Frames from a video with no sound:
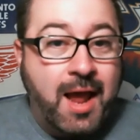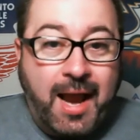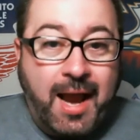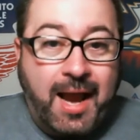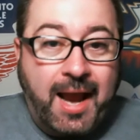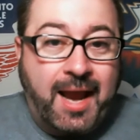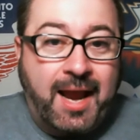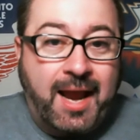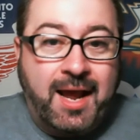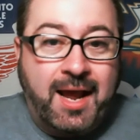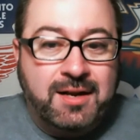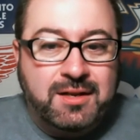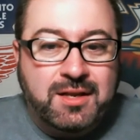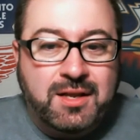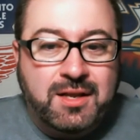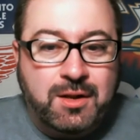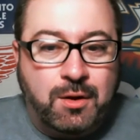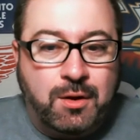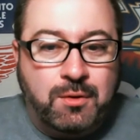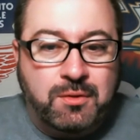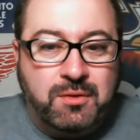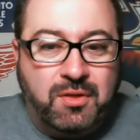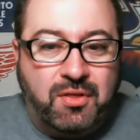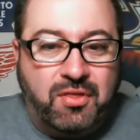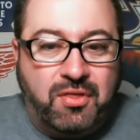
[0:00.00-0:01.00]
Yeah. And
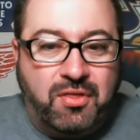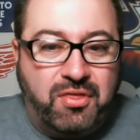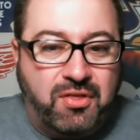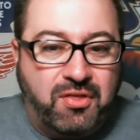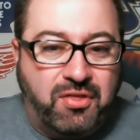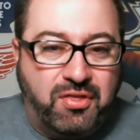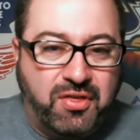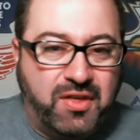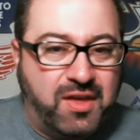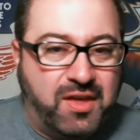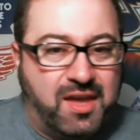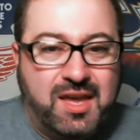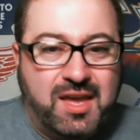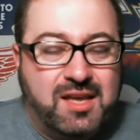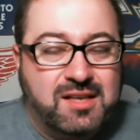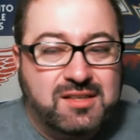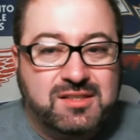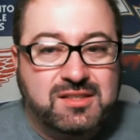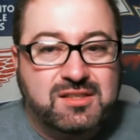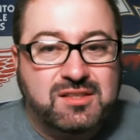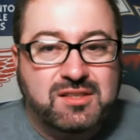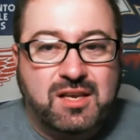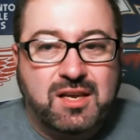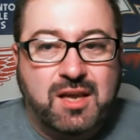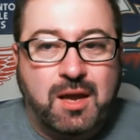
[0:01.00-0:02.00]
the thing is,
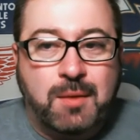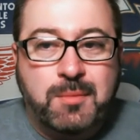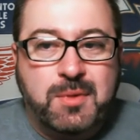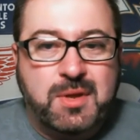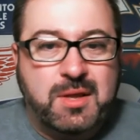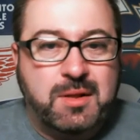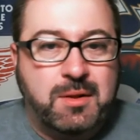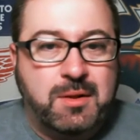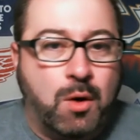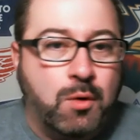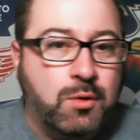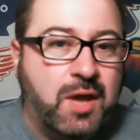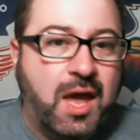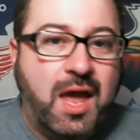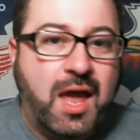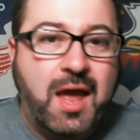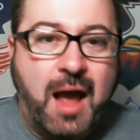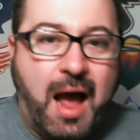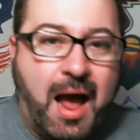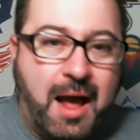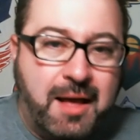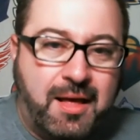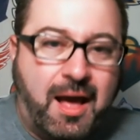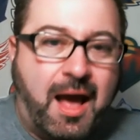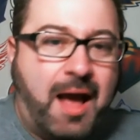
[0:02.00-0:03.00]
it's like, I mean, okay,
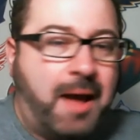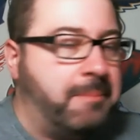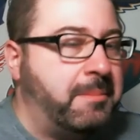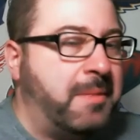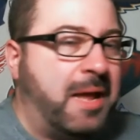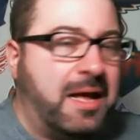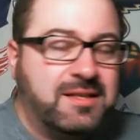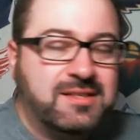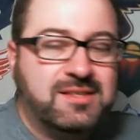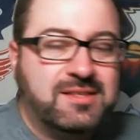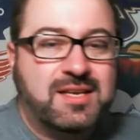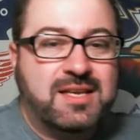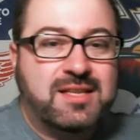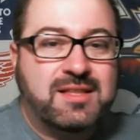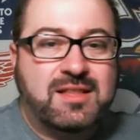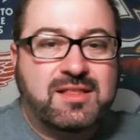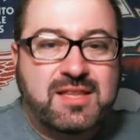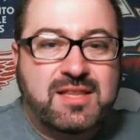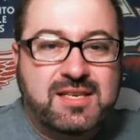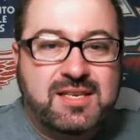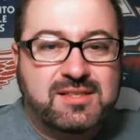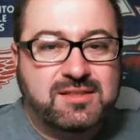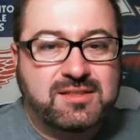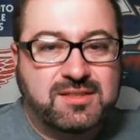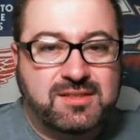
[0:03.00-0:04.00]
I'm not saying that
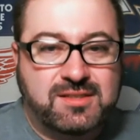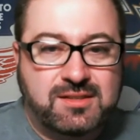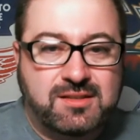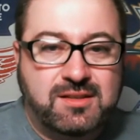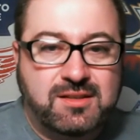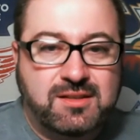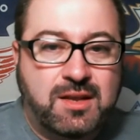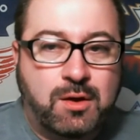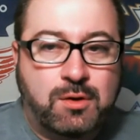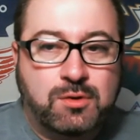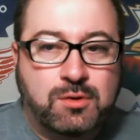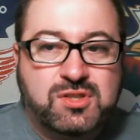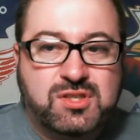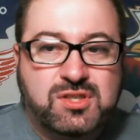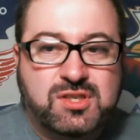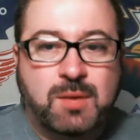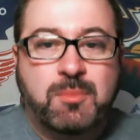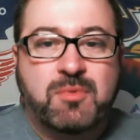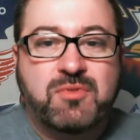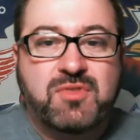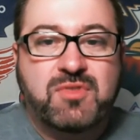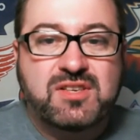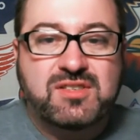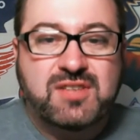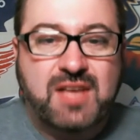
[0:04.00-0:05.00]
these
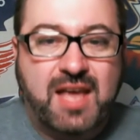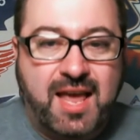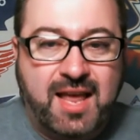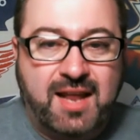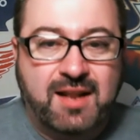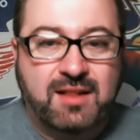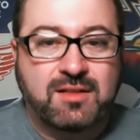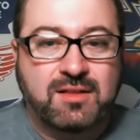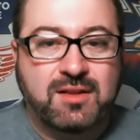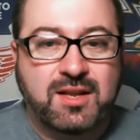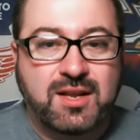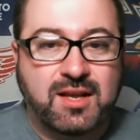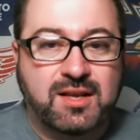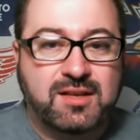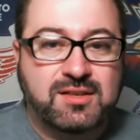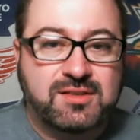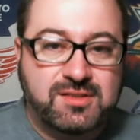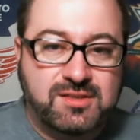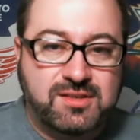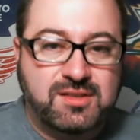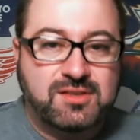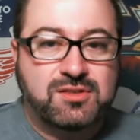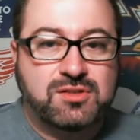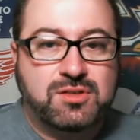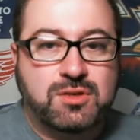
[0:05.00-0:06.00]
some of these analytic
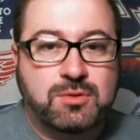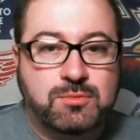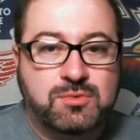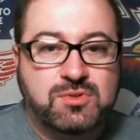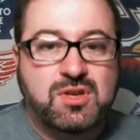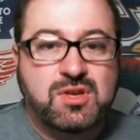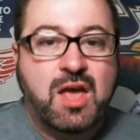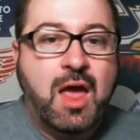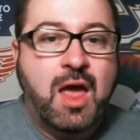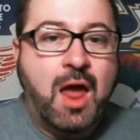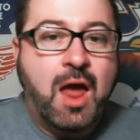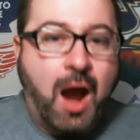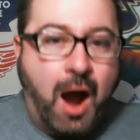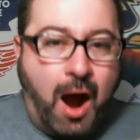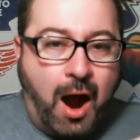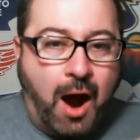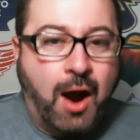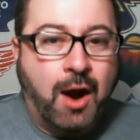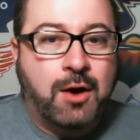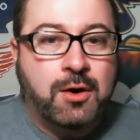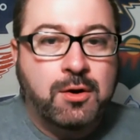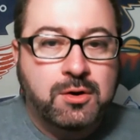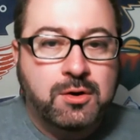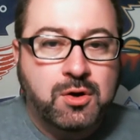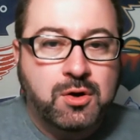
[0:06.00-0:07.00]
systems
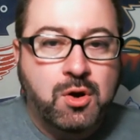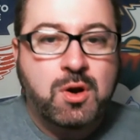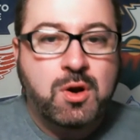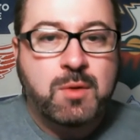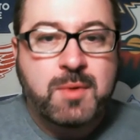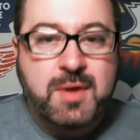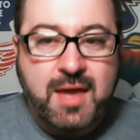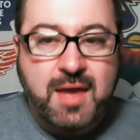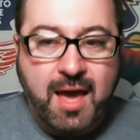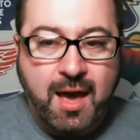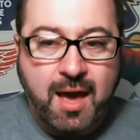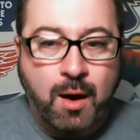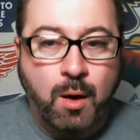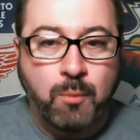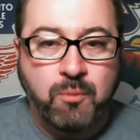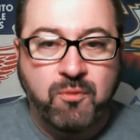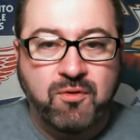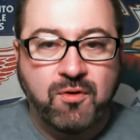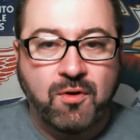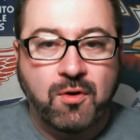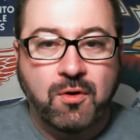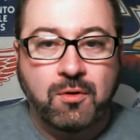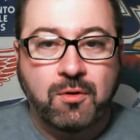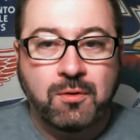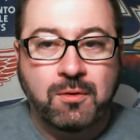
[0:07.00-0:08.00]
aren't going to be
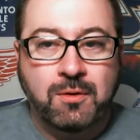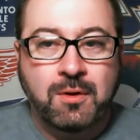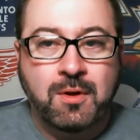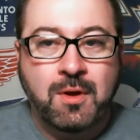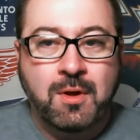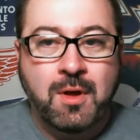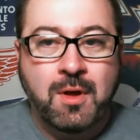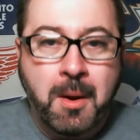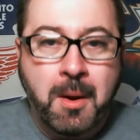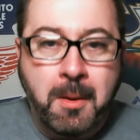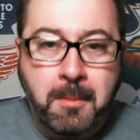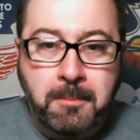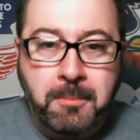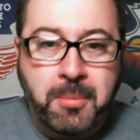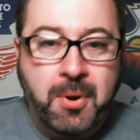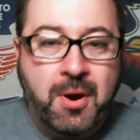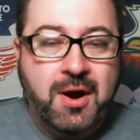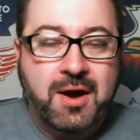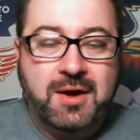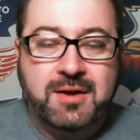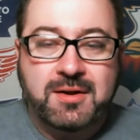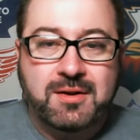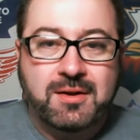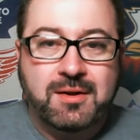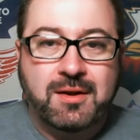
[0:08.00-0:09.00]
helpful,
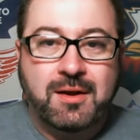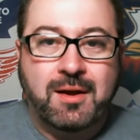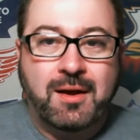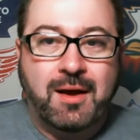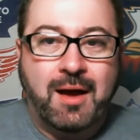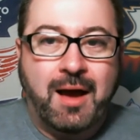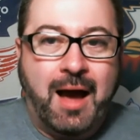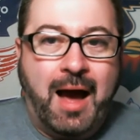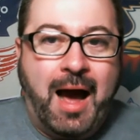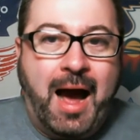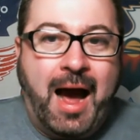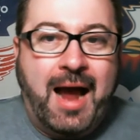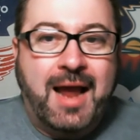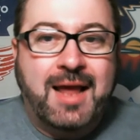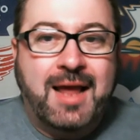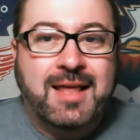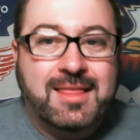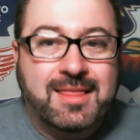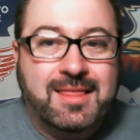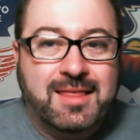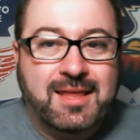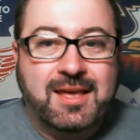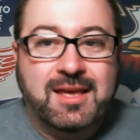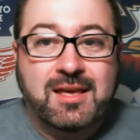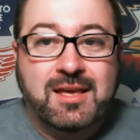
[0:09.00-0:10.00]
but I
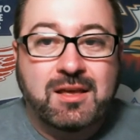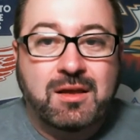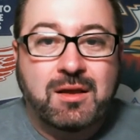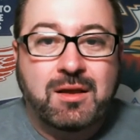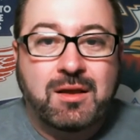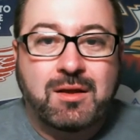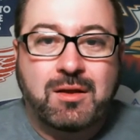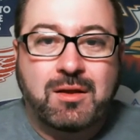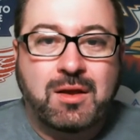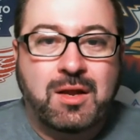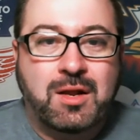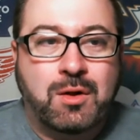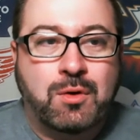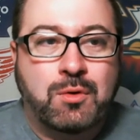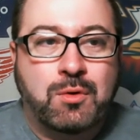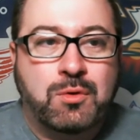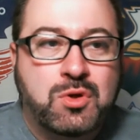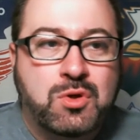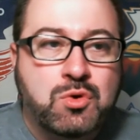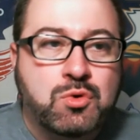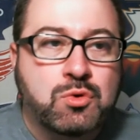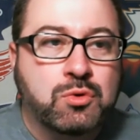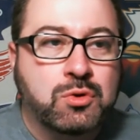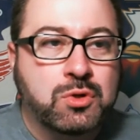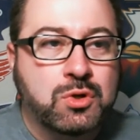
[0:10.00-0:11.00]
think
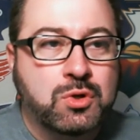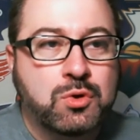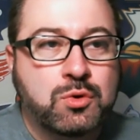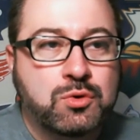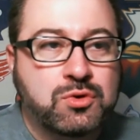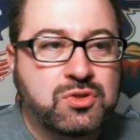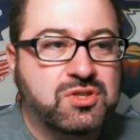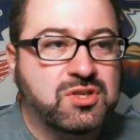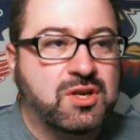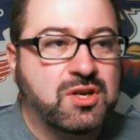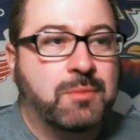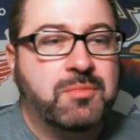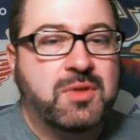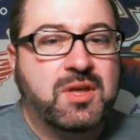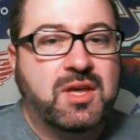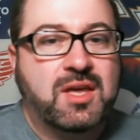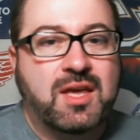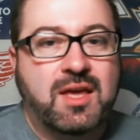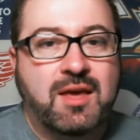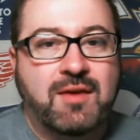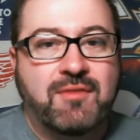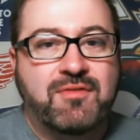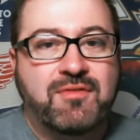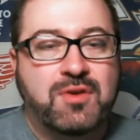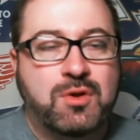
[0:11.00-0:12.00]
you lose something
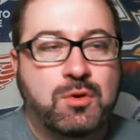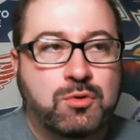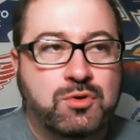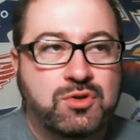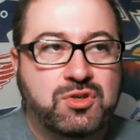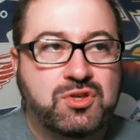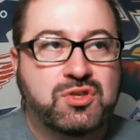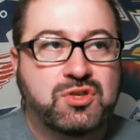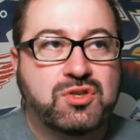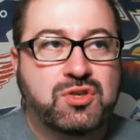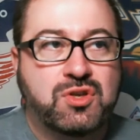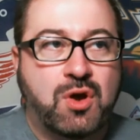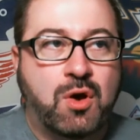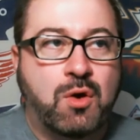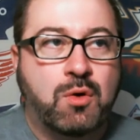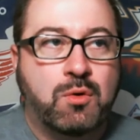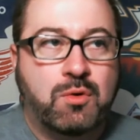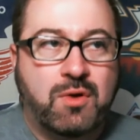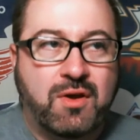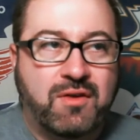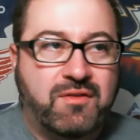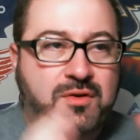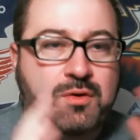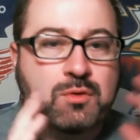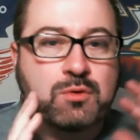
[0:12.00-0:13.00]
if you
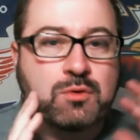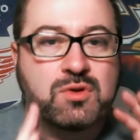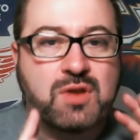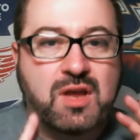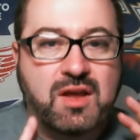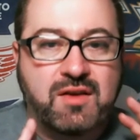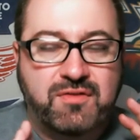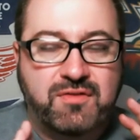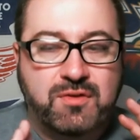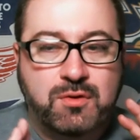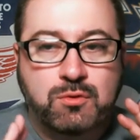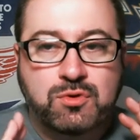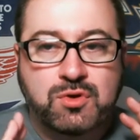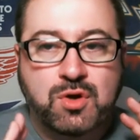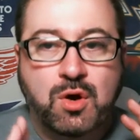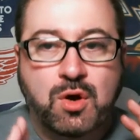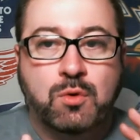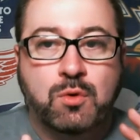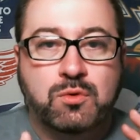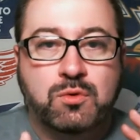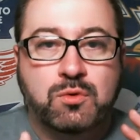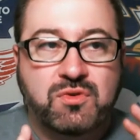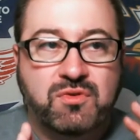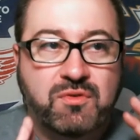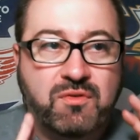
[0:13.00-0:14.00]

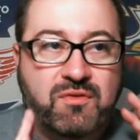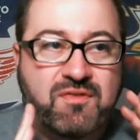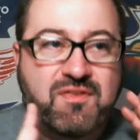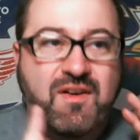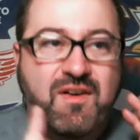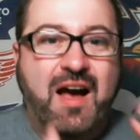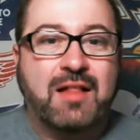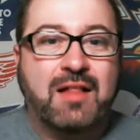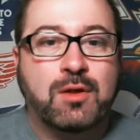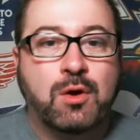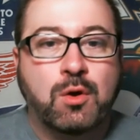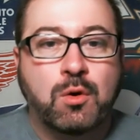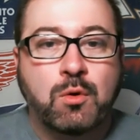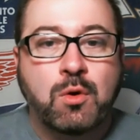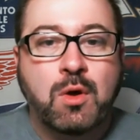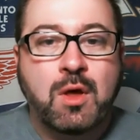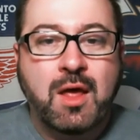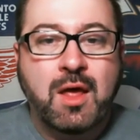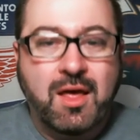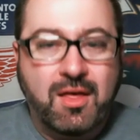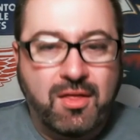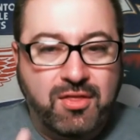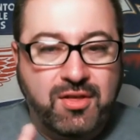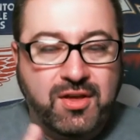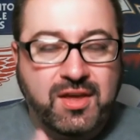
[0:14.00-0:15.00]
don't follow
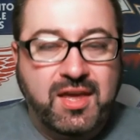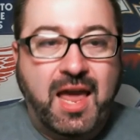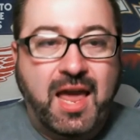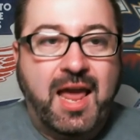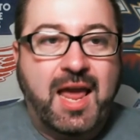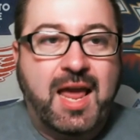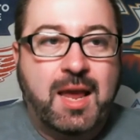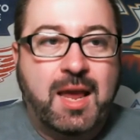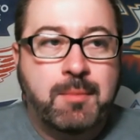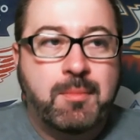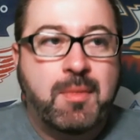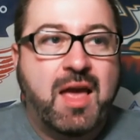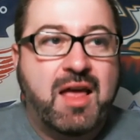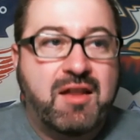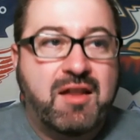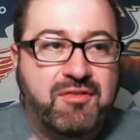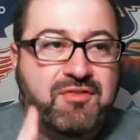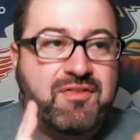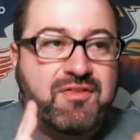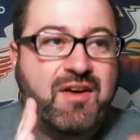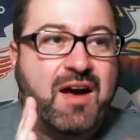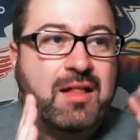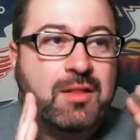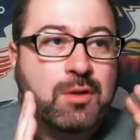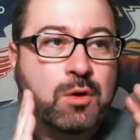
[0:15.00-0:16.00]
the game and
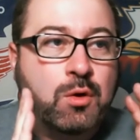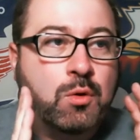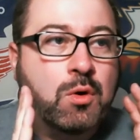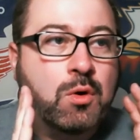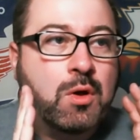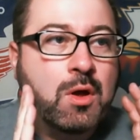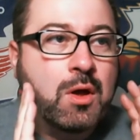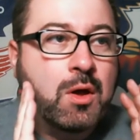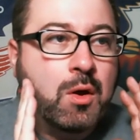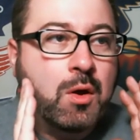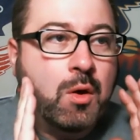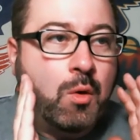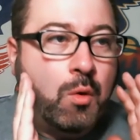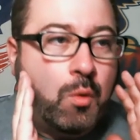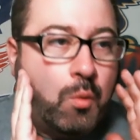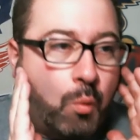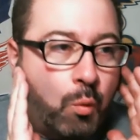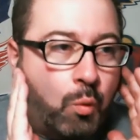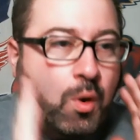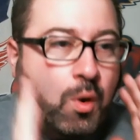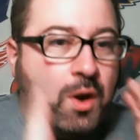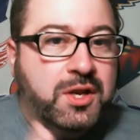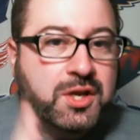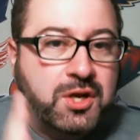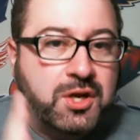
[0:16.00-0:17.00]
follow
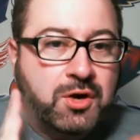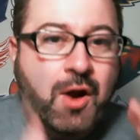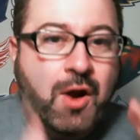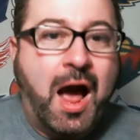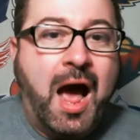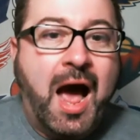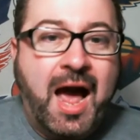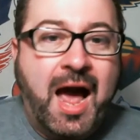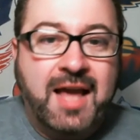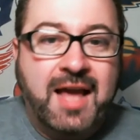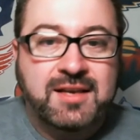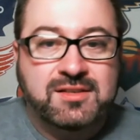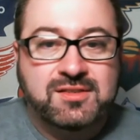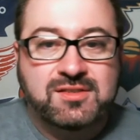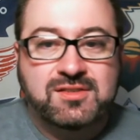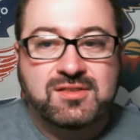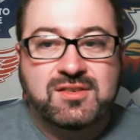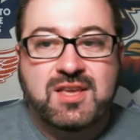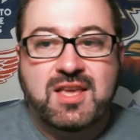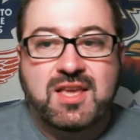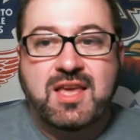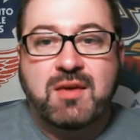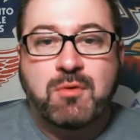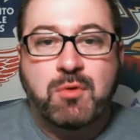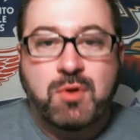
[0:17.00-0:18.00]
what your eyes
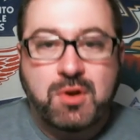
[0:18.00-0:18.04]
see.